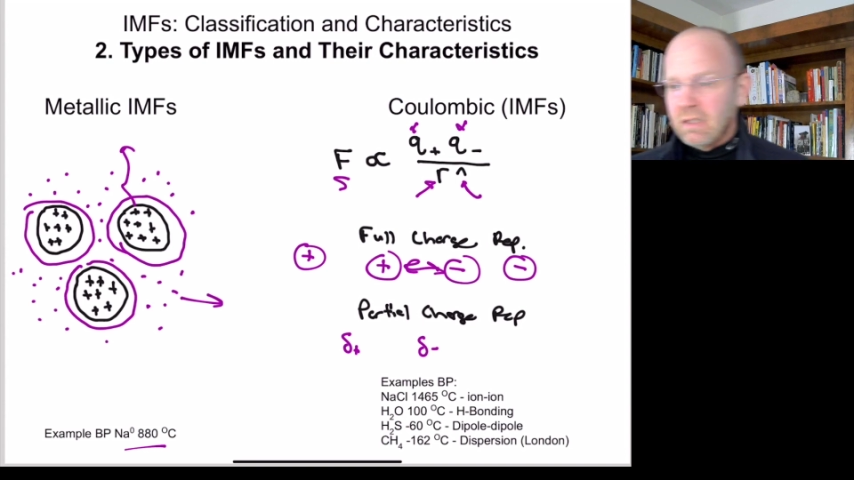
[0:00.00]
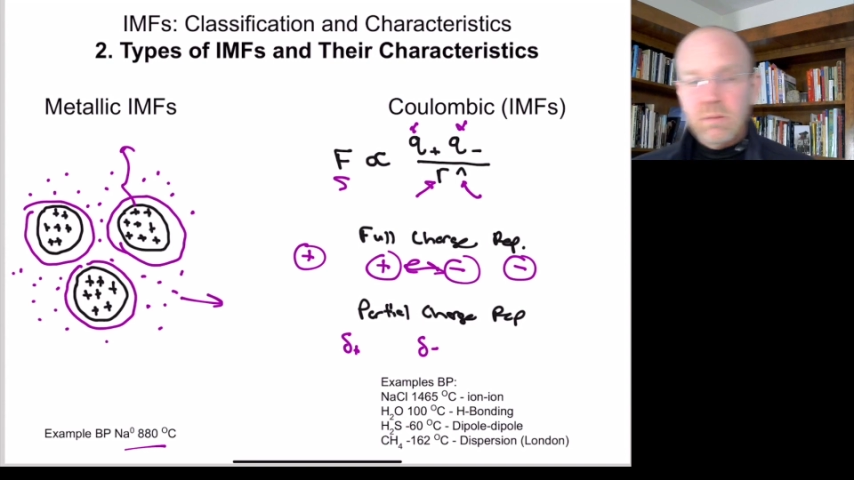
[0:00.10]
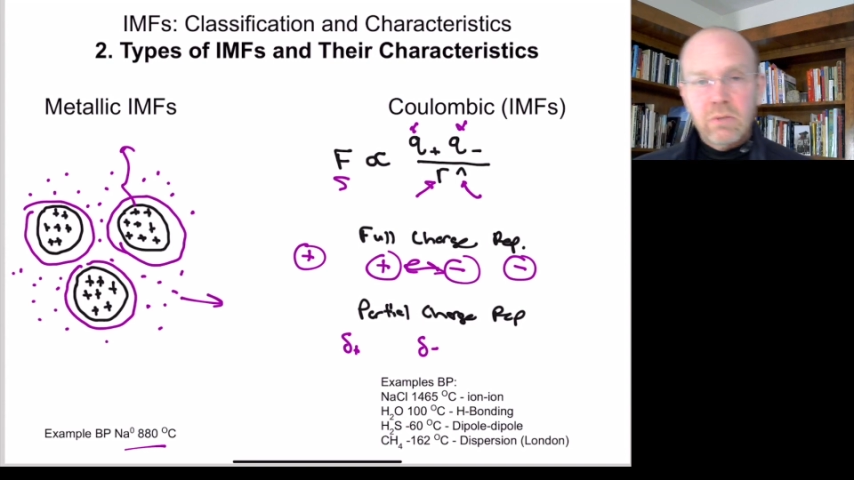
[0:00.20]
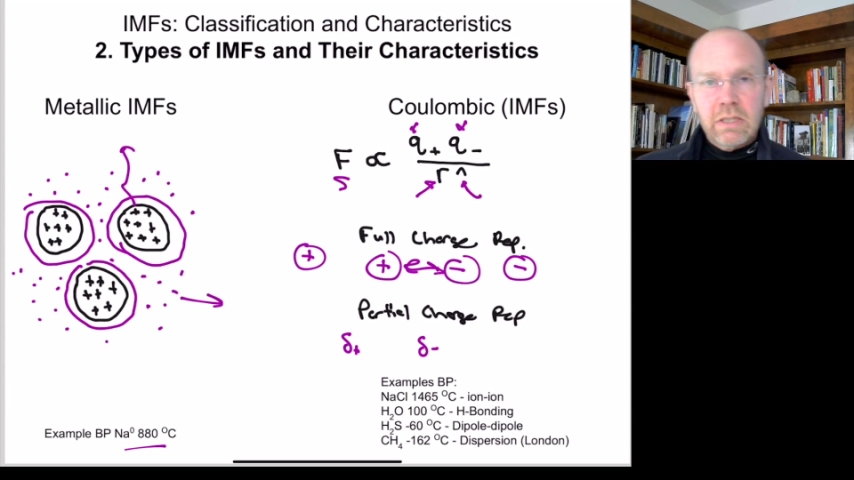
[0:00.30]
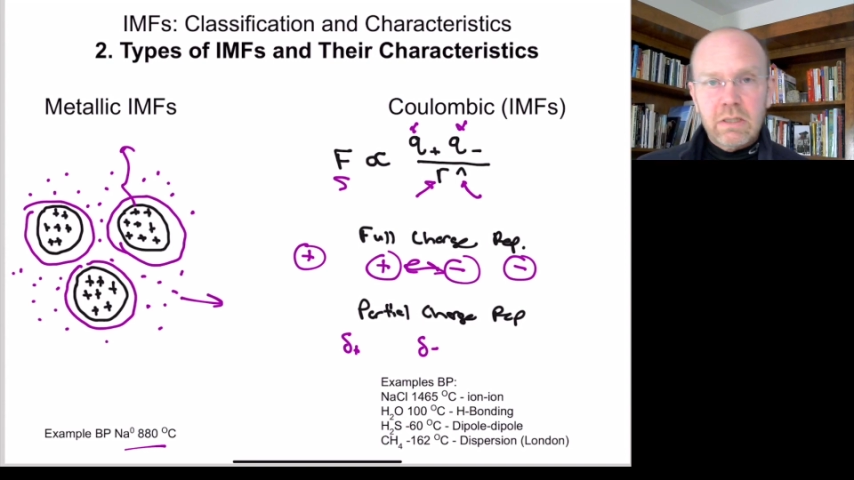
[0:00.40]

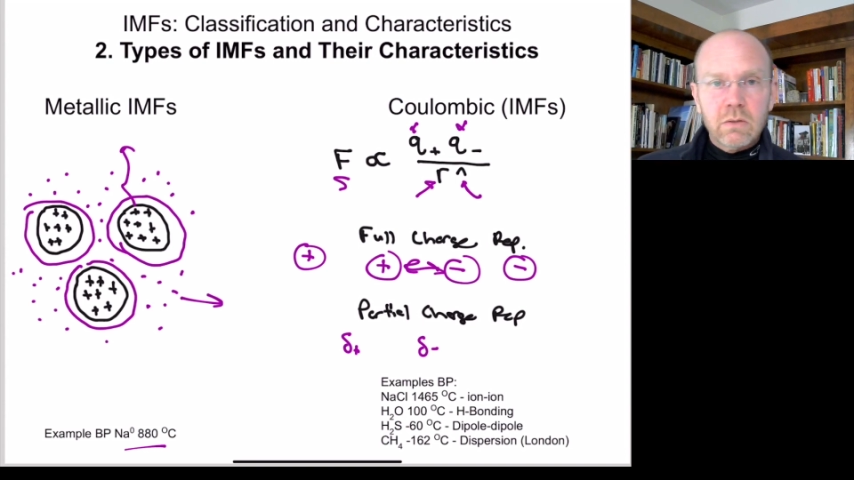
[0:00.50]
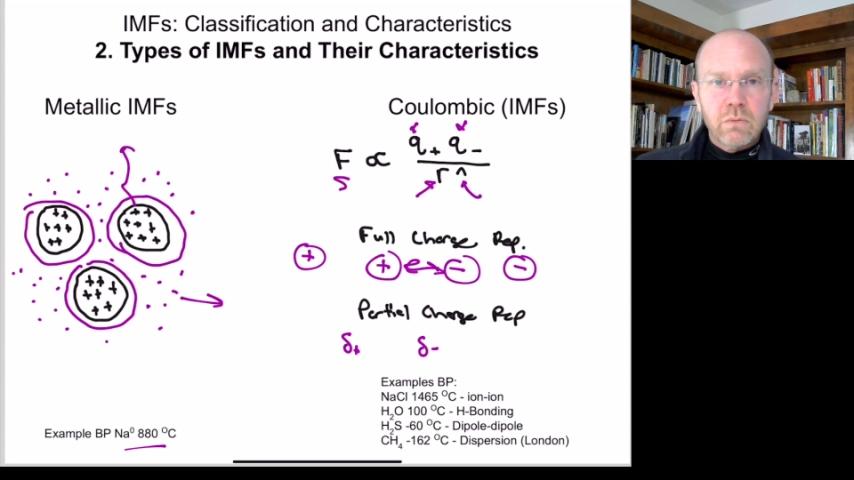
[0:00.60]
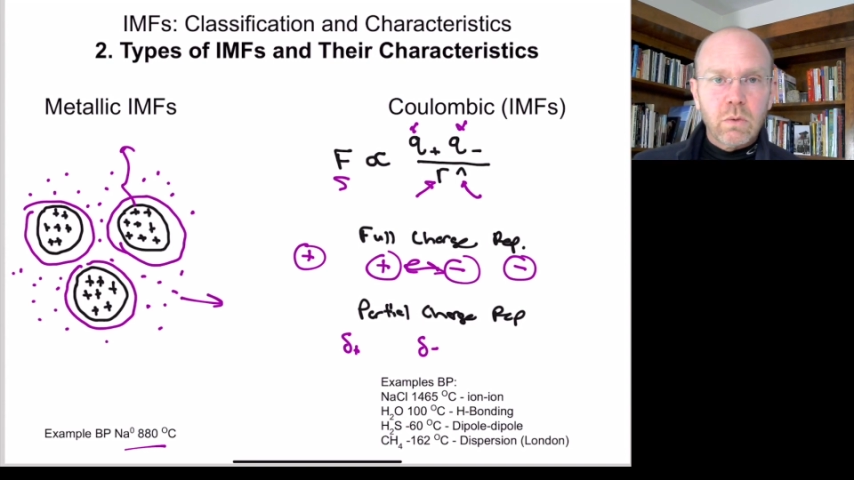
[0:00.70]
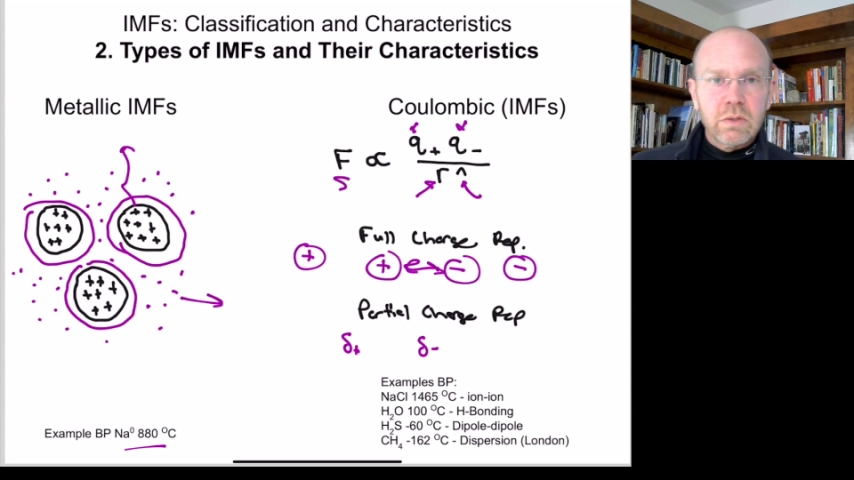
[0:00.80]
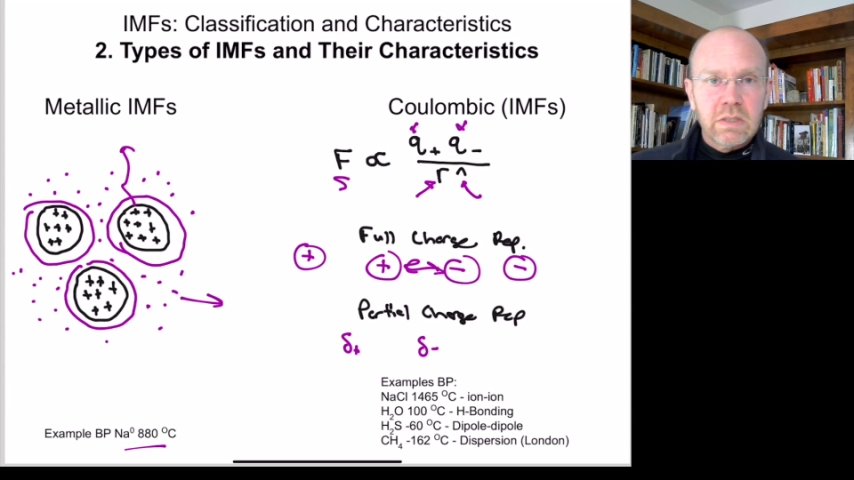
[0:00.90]
intermolecular
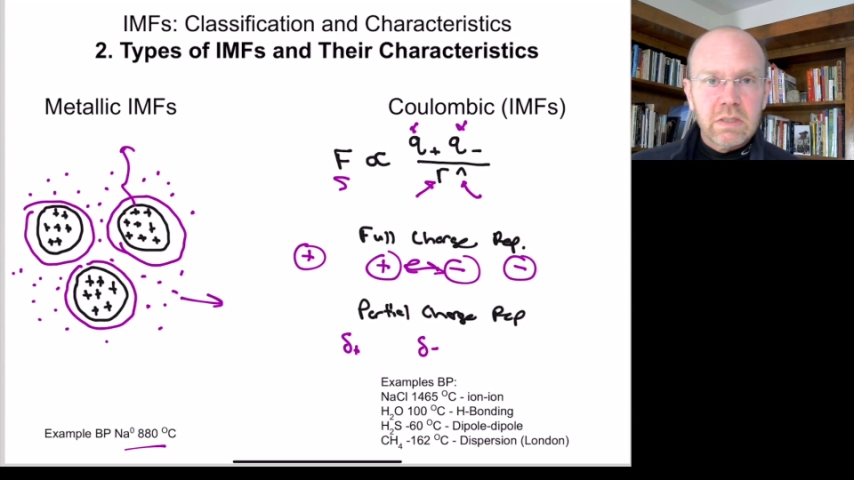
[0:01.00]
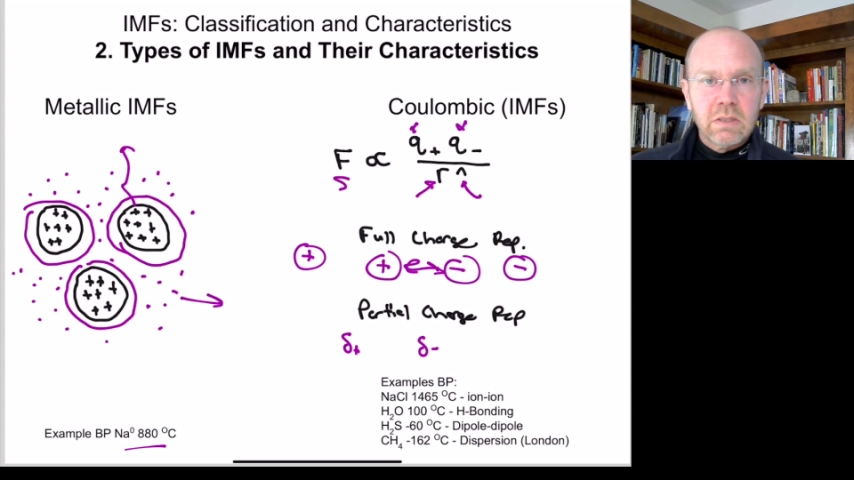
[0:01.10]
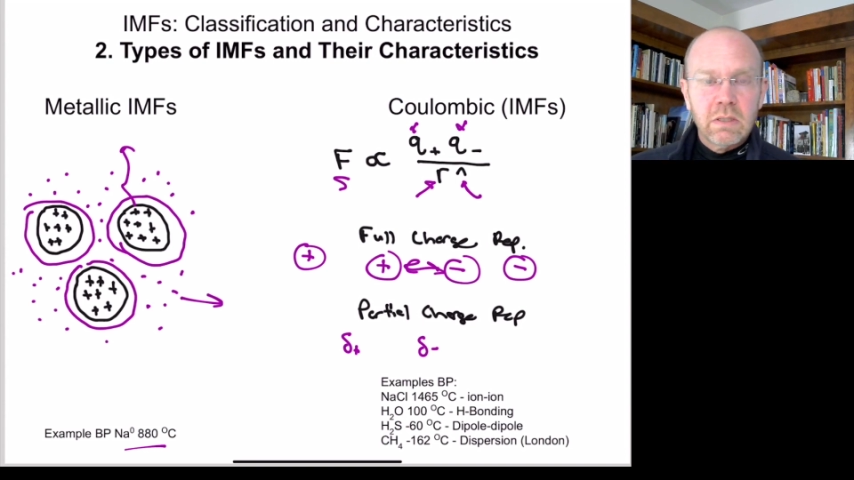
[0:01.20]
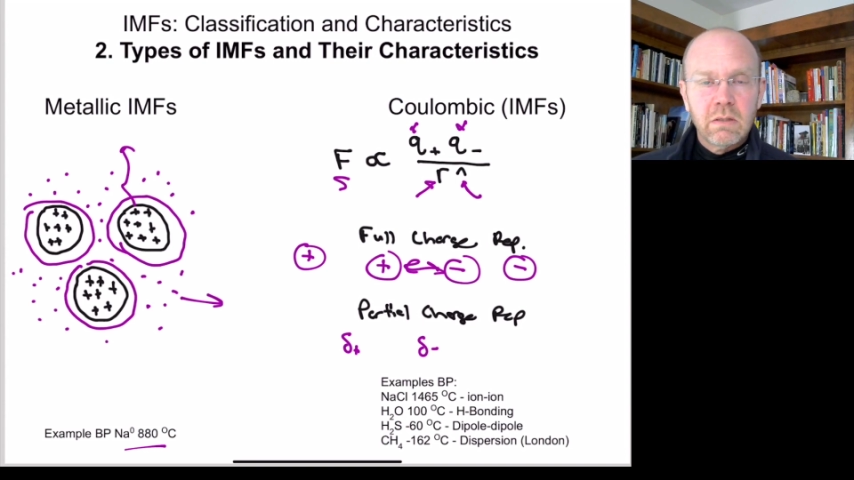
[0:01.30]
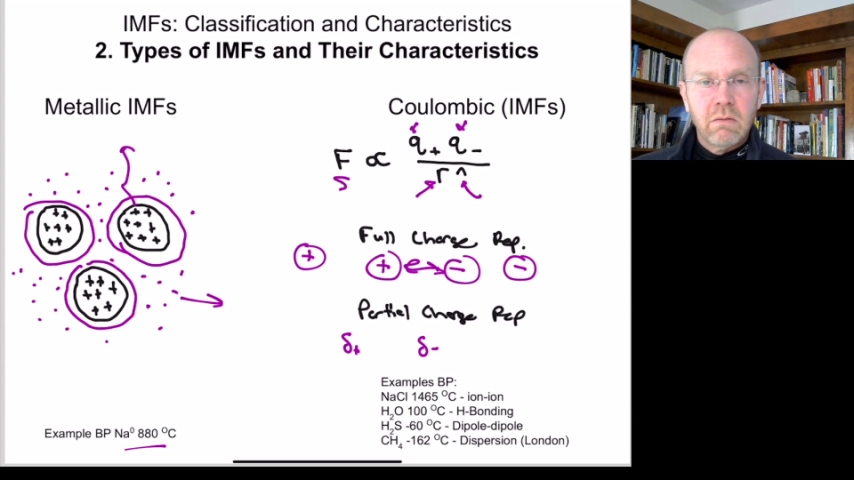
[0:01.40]
forces